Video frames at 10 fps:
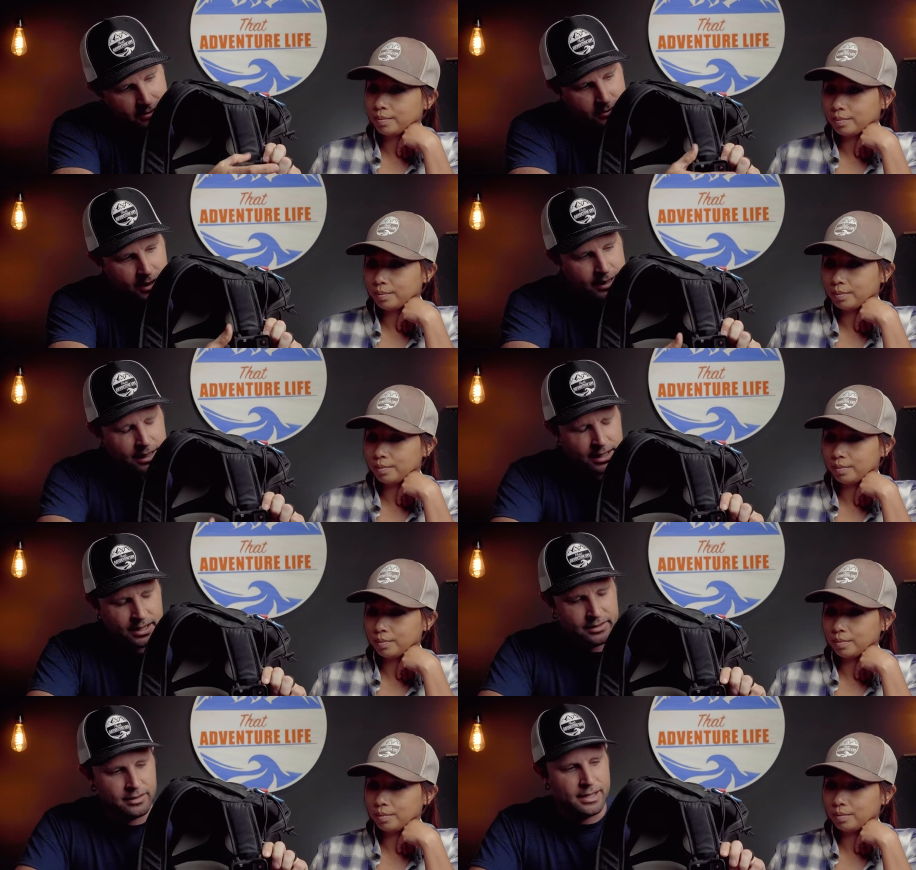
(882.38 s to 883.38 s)
Speaker 1: right
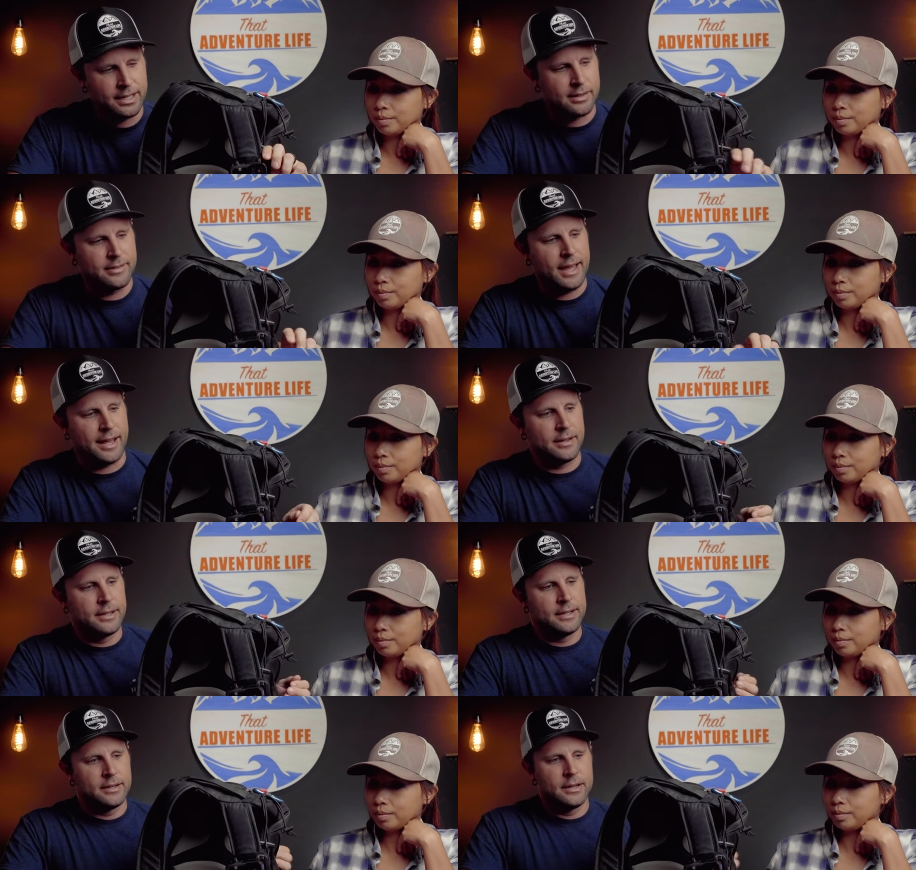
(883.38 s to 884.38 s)
in like that.
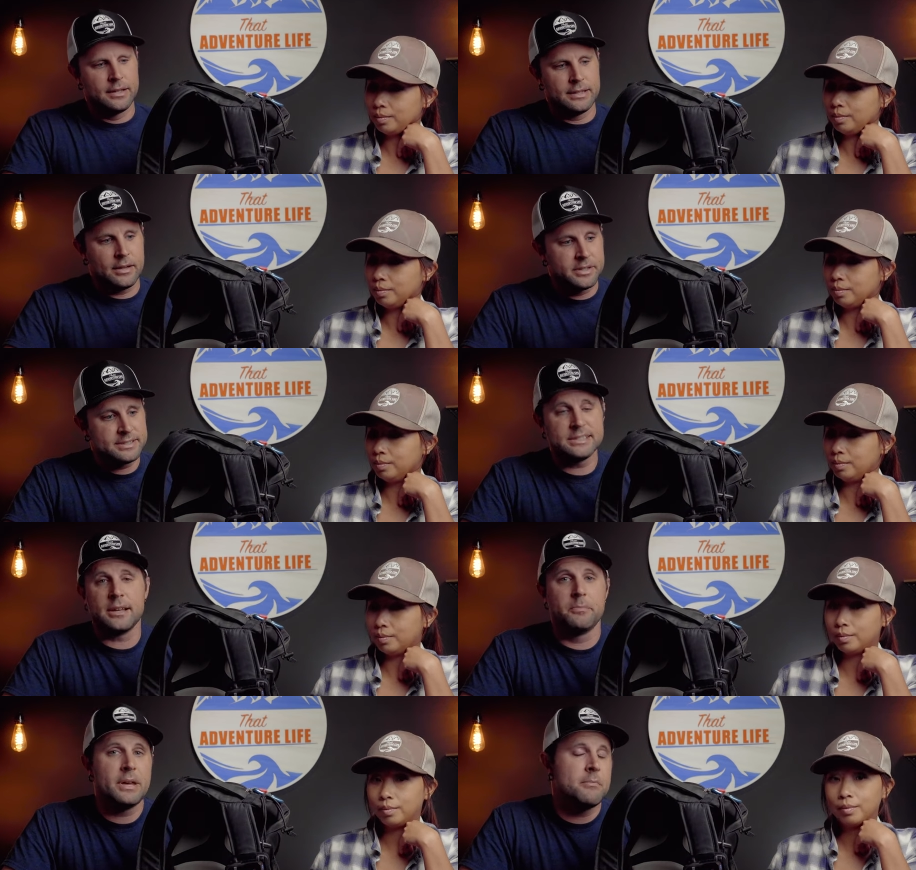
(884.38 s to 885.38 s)
Now this is
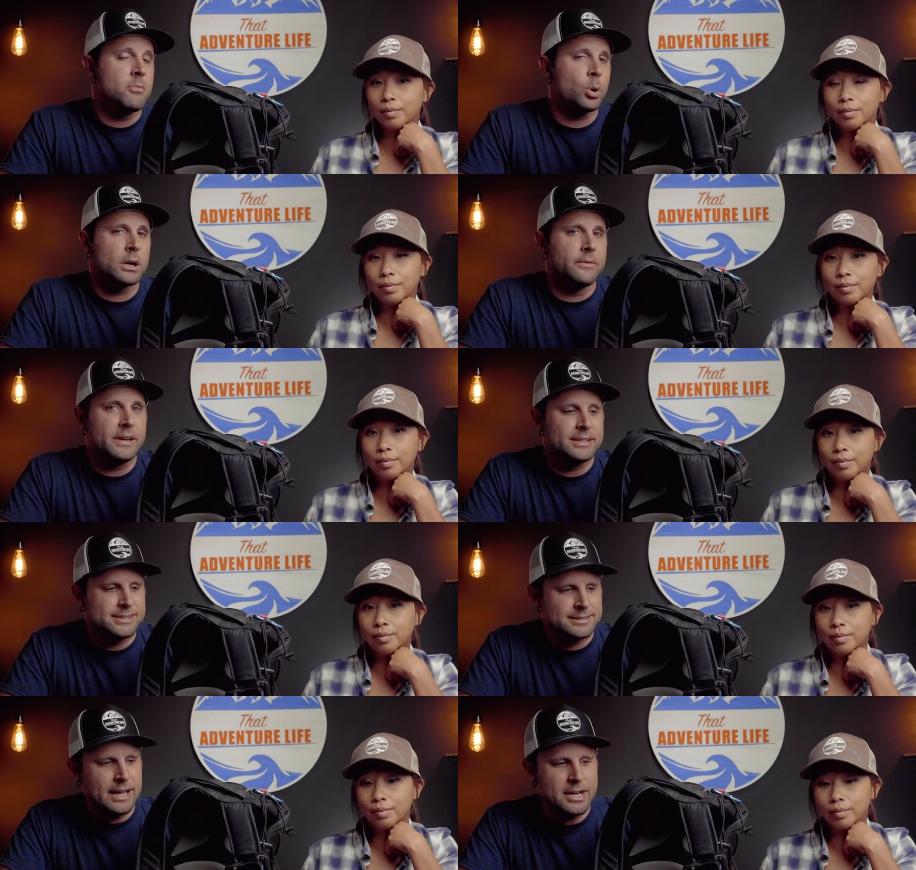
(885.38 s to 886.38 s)
a bit more of a
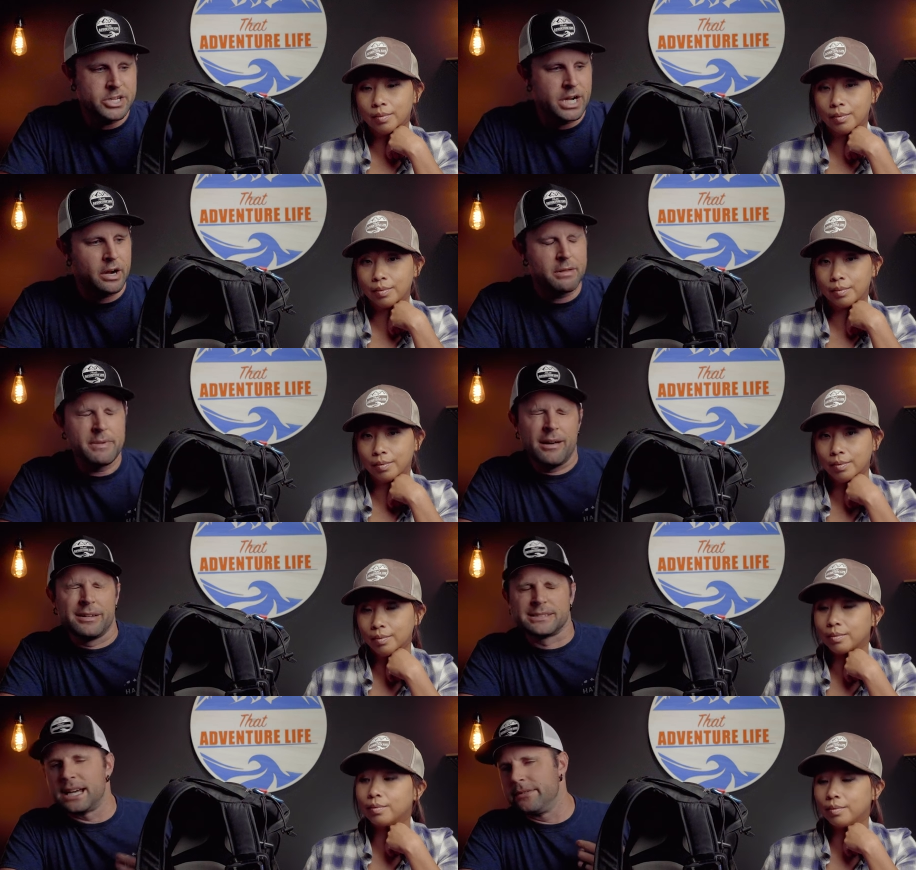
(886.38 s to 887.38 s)
stationary
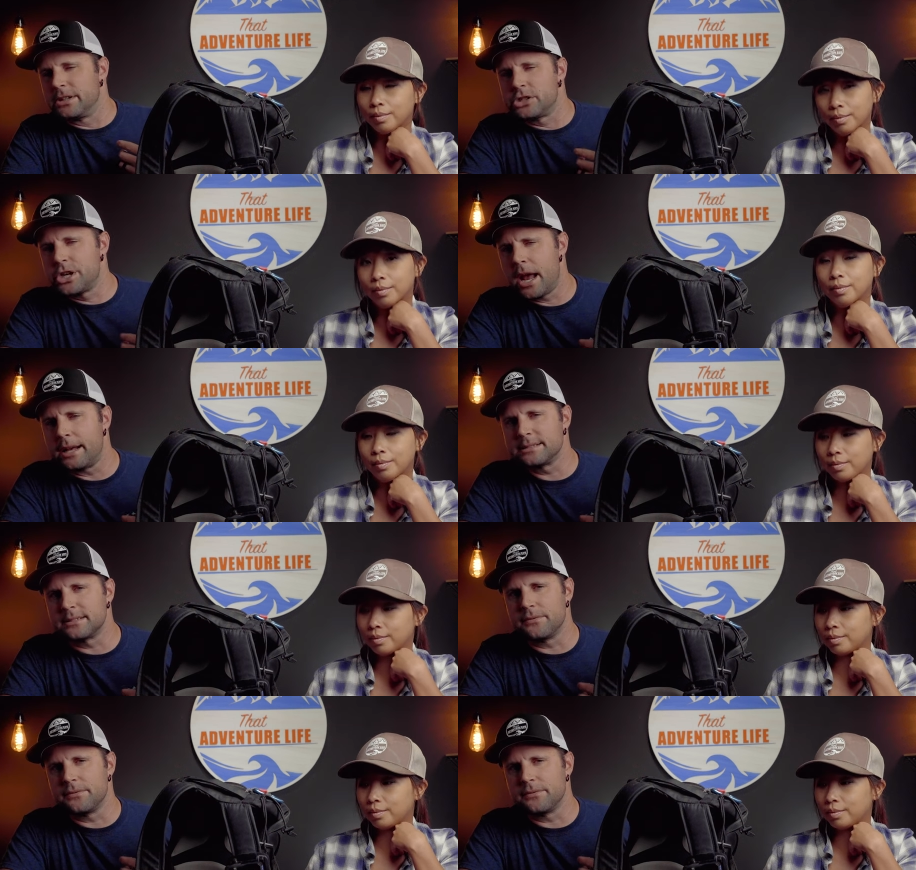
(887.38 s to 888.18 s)
mount. It's kind of a chest